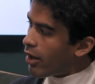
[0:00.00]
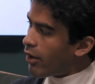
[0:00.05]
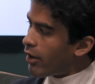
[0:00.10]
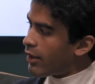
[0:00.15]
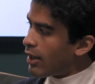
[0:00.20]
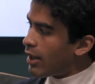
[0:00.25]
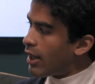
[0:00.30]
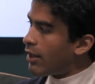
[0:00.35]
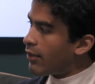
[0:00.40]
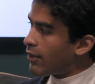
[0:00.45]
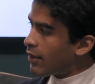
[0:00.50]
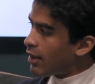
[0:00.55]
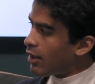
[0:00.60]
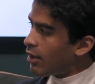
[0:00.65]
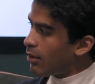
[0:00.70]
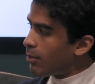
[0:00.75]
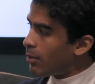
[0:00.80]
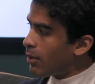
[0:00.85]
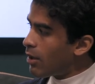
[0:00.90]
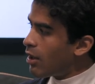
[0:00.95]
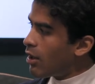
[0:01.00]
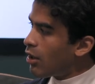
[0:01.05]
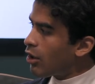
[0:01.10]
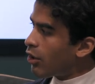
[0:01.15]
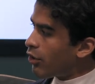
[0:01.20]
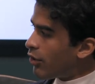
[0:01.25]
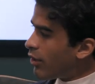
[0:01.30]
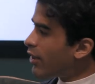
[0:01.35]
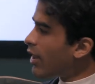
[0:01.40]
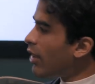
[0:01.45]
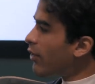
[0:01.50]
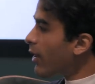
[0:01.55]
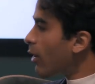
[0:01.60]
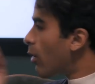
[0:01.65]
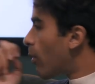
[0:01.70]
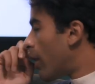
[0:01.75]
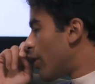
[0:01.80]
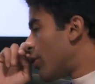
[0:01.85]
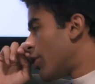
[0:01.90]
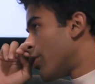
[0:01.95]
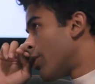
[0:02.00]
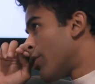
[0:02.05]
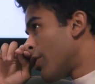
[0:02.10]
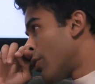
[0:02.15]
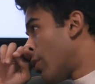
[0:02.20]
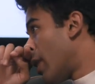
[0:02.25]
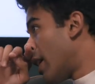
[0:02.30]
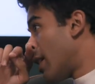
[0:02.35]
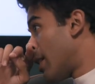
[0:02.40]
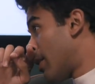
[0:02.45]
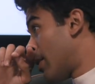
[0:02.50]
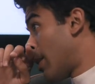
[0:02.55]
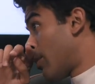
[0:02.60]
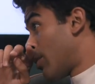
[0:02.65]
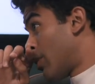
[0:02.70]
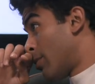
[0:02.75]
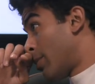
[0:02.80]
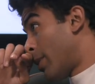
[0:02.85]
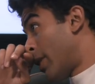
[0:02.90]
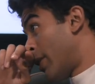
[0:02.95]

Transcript: there in the landscape? Because it sounds like she's quite an exceptional